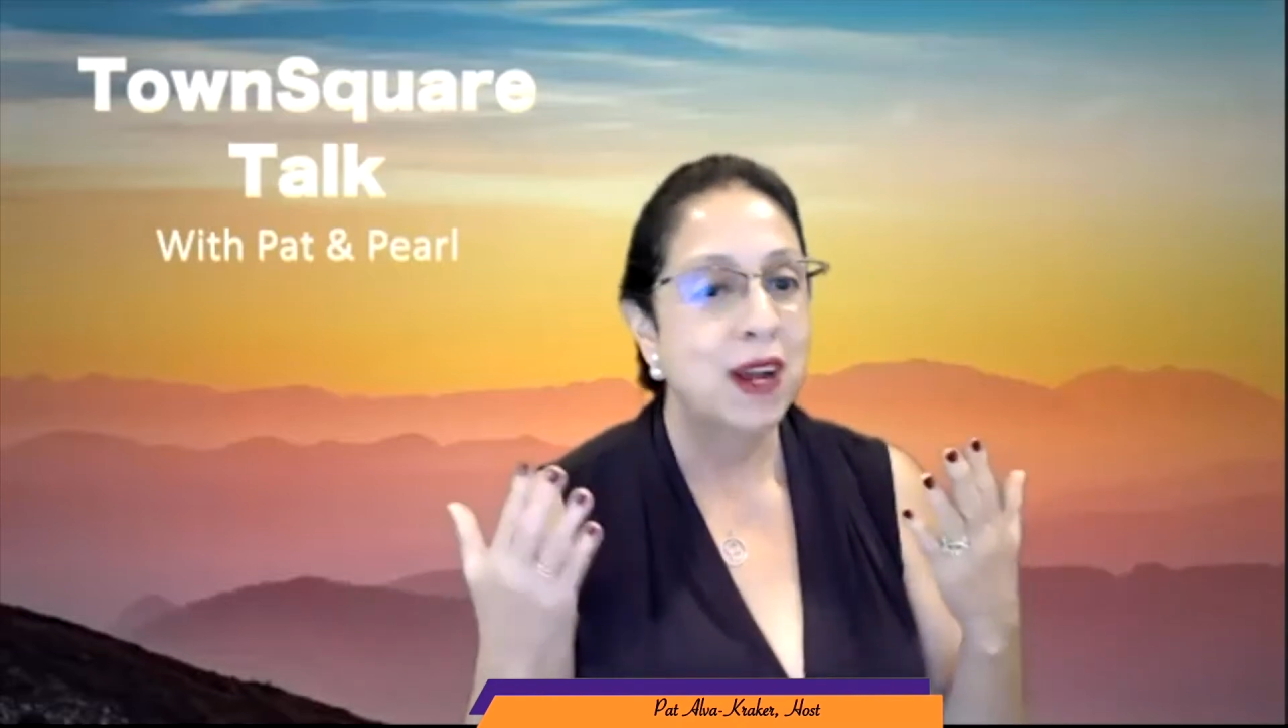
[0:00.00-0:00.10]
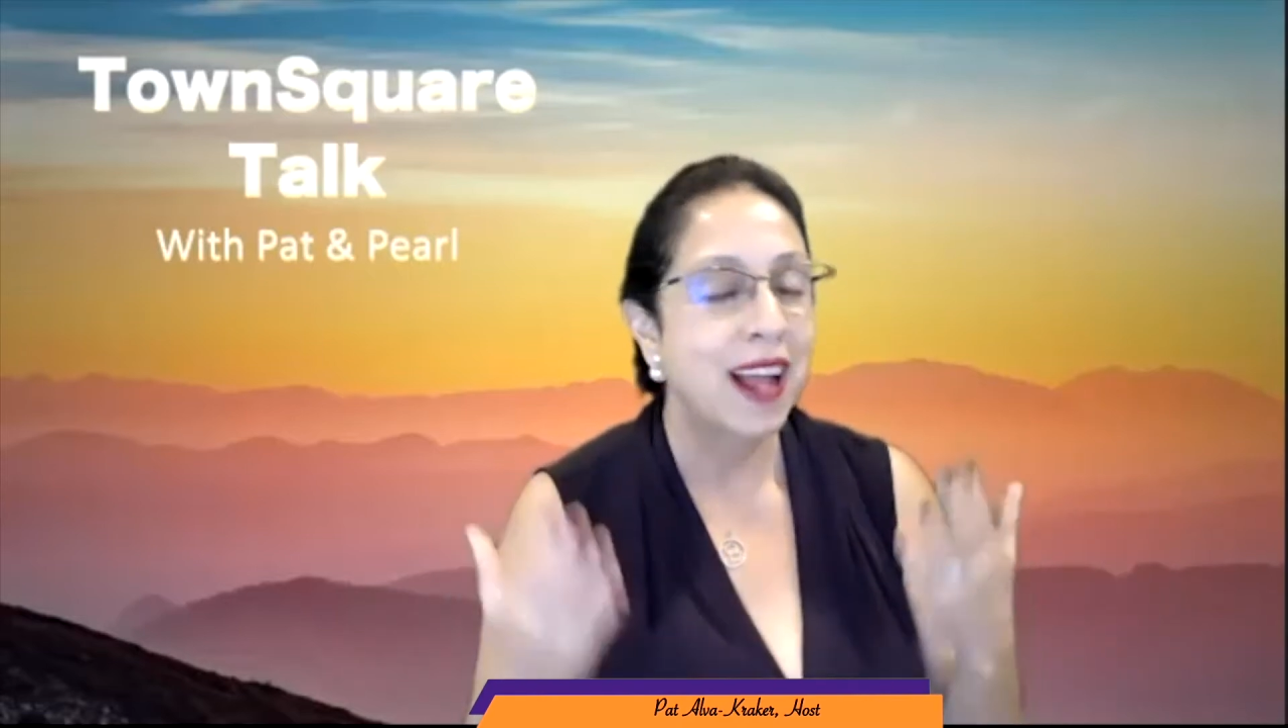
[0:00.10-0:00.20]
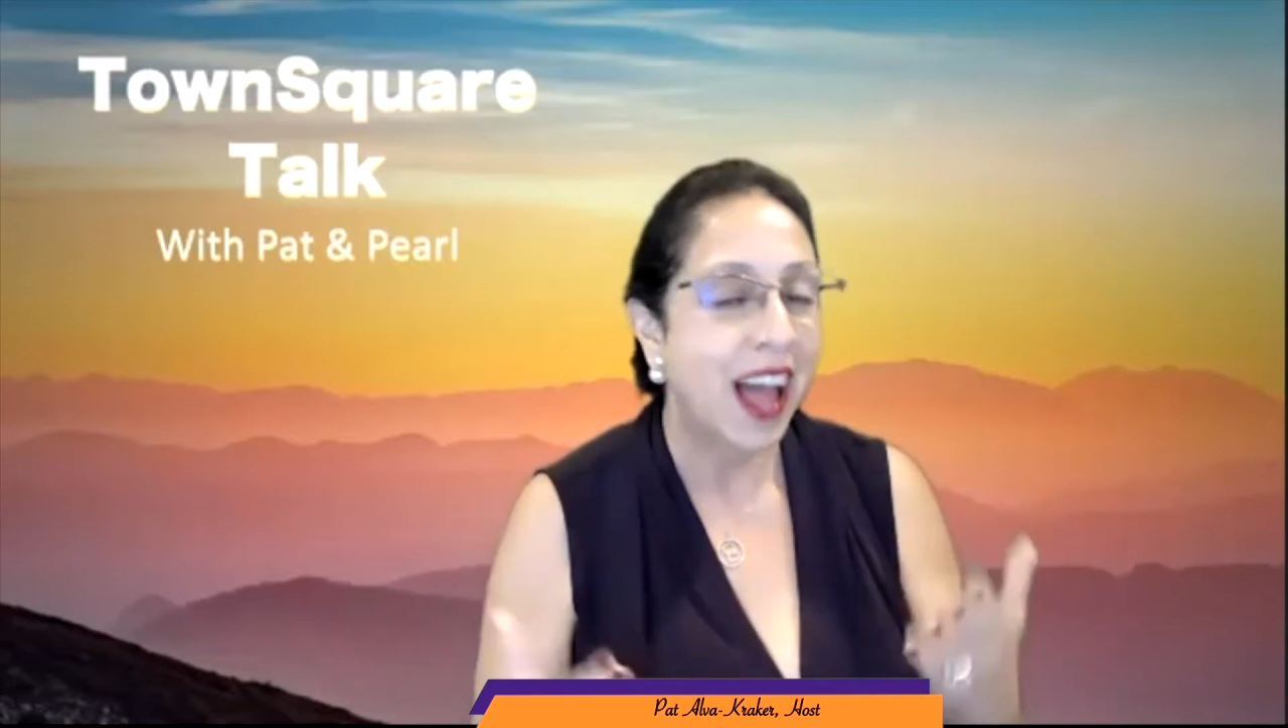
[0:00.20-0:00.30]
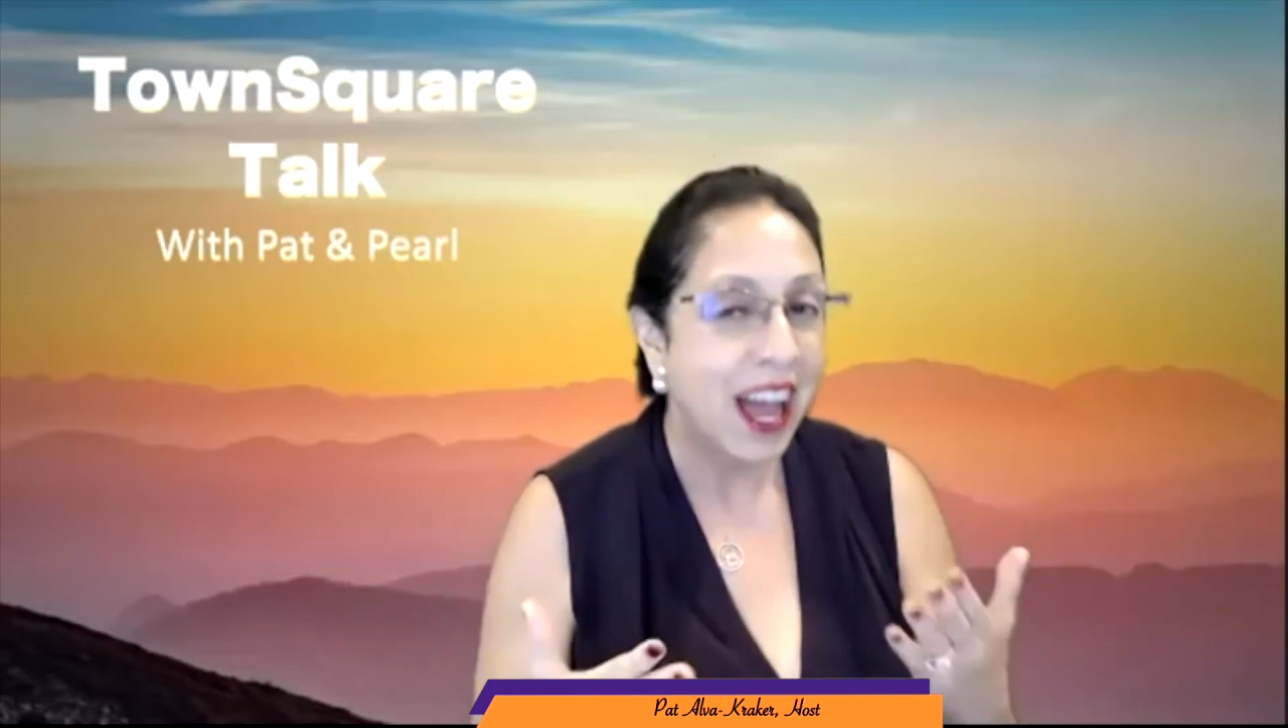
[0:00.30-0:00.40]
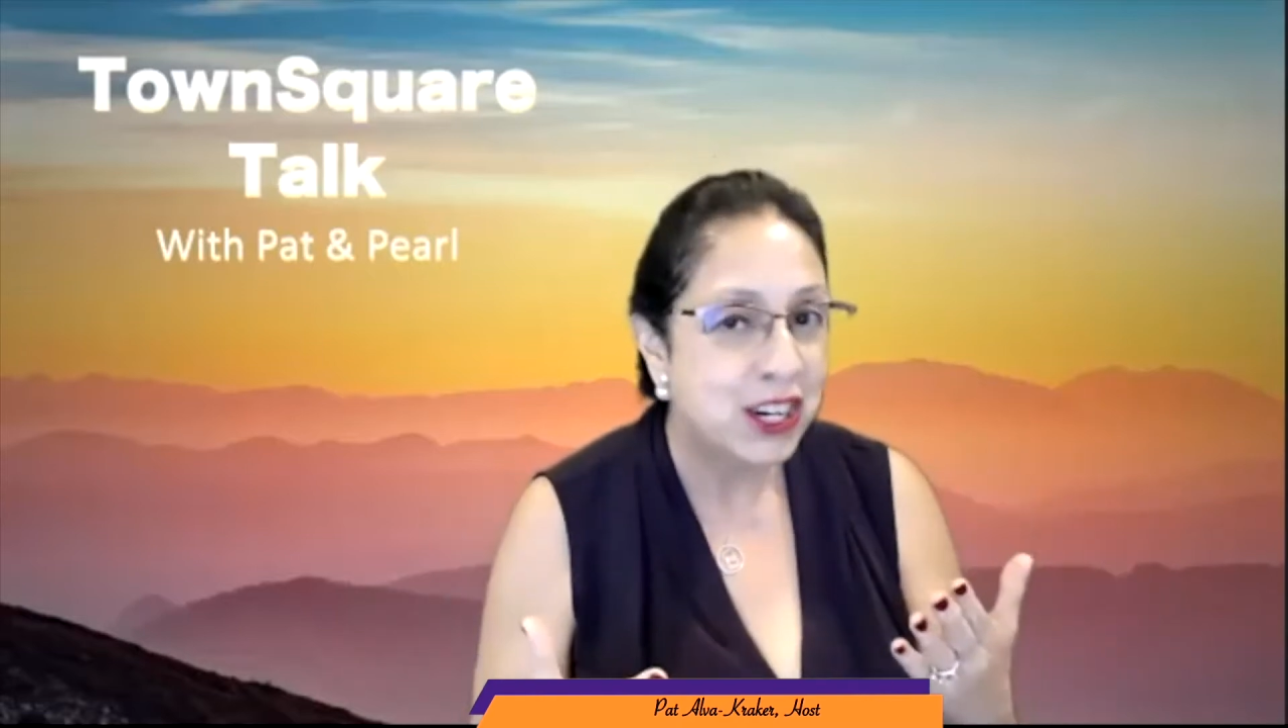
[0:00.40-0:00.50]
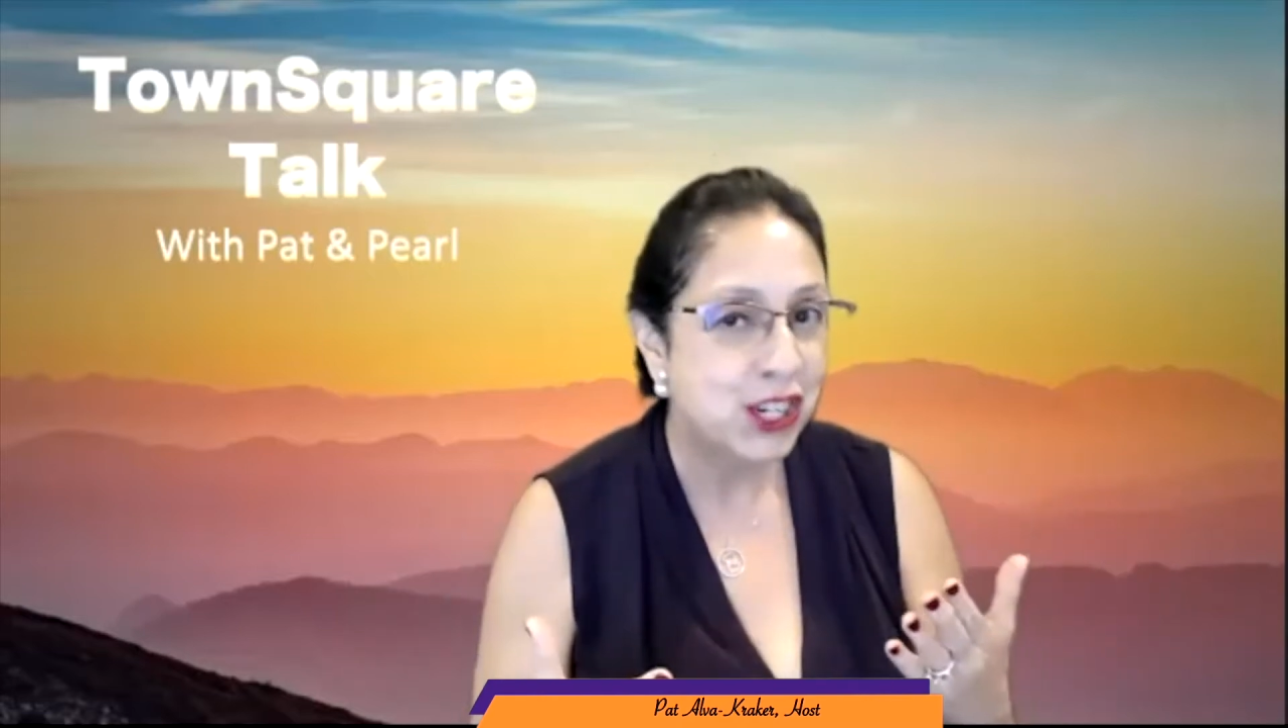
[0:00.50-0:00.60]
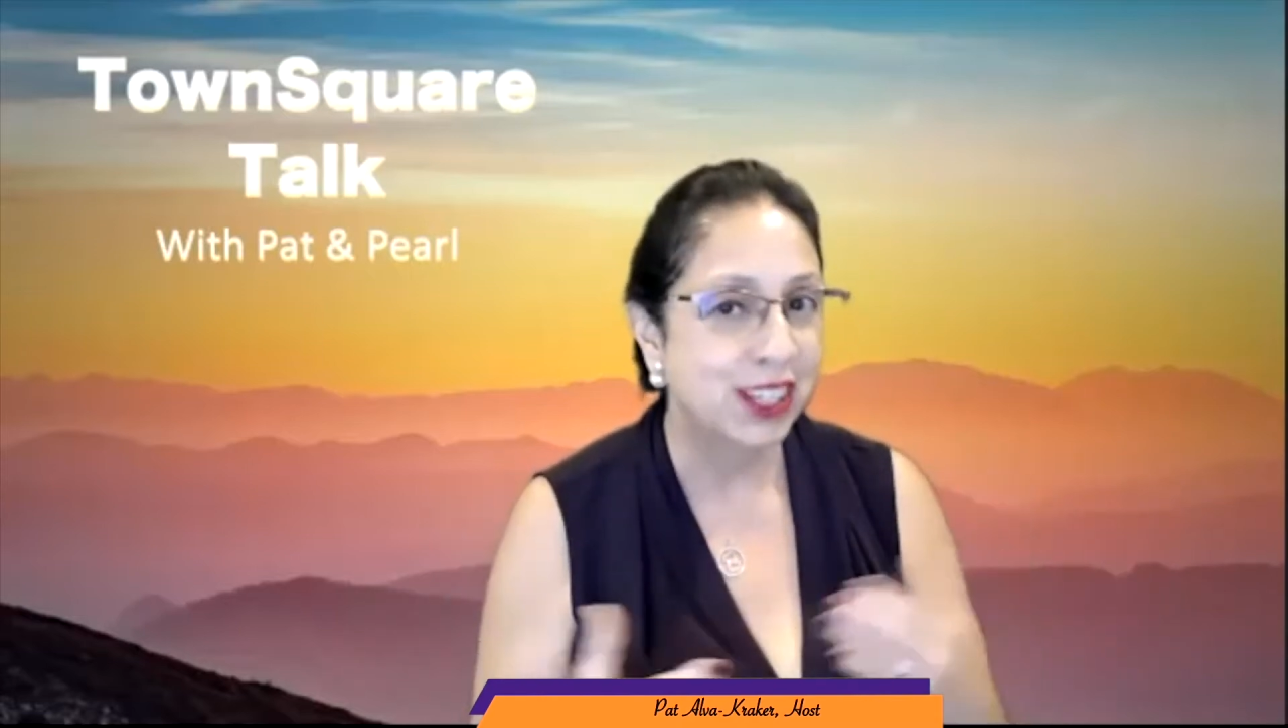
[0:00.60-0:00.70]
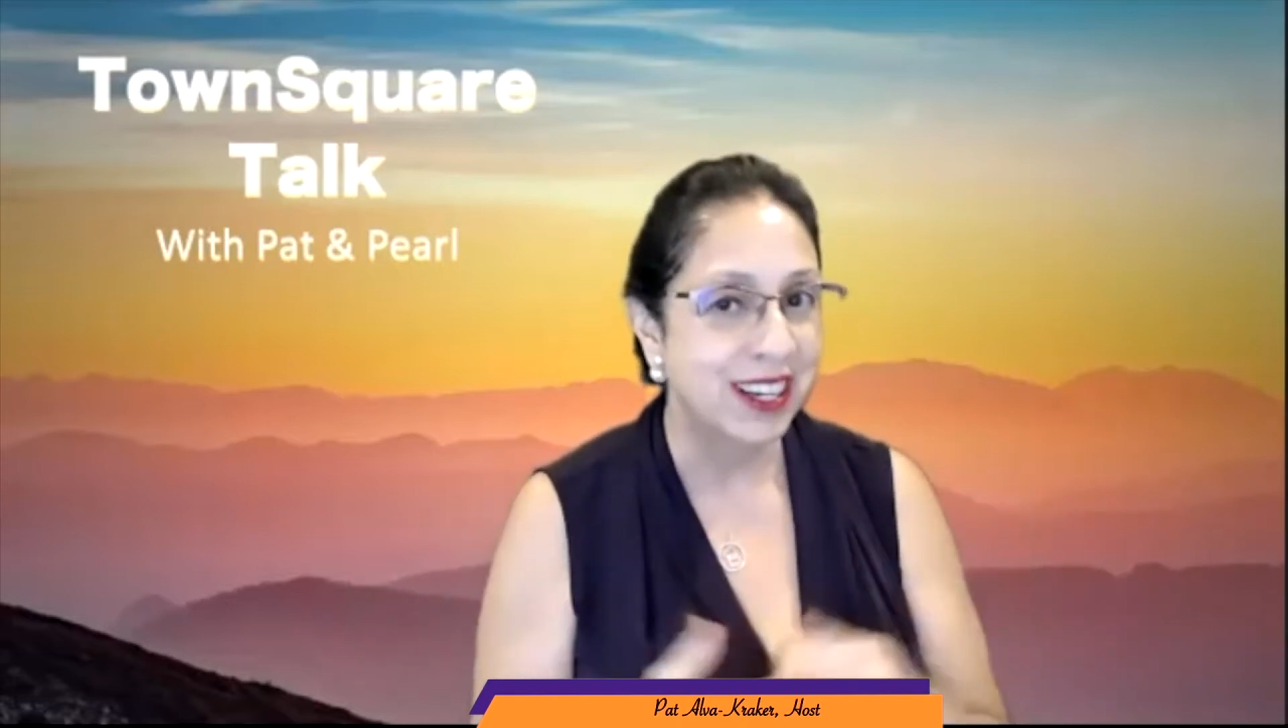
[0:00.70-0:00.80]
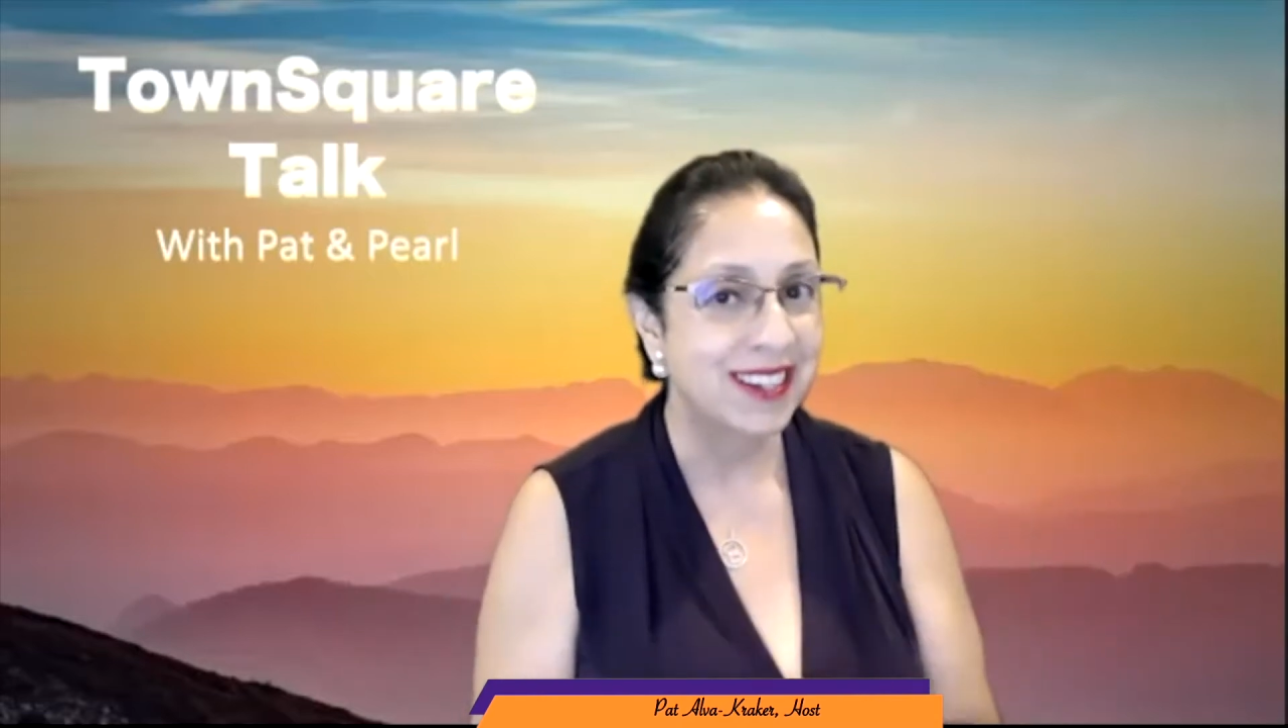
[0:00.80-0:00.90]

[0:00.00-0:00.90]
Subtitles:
actually